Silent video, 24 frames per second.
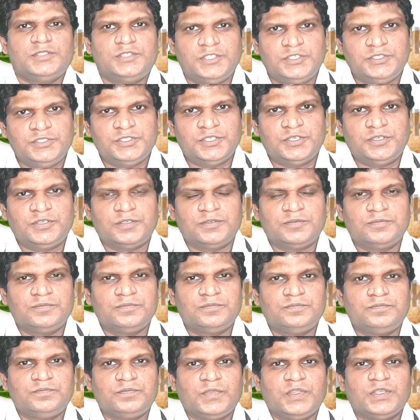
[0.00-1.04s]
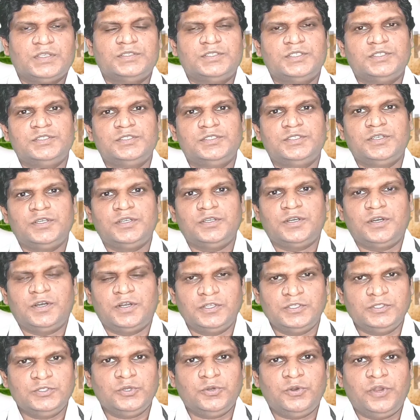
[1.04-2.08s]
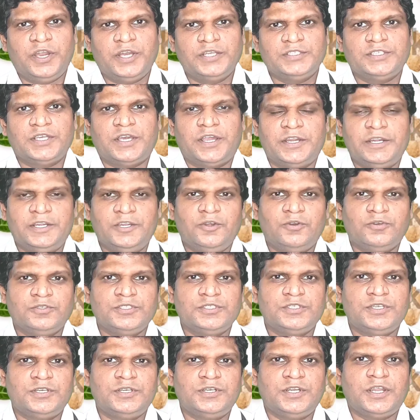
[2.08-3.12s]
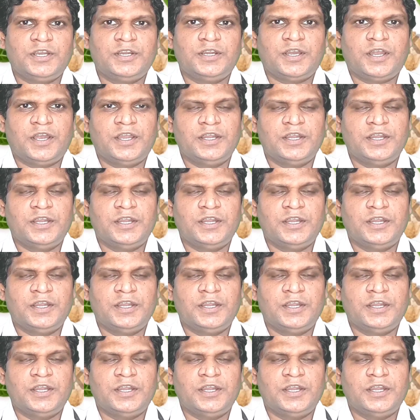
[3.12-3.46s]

ginger ginger also has antioxidant and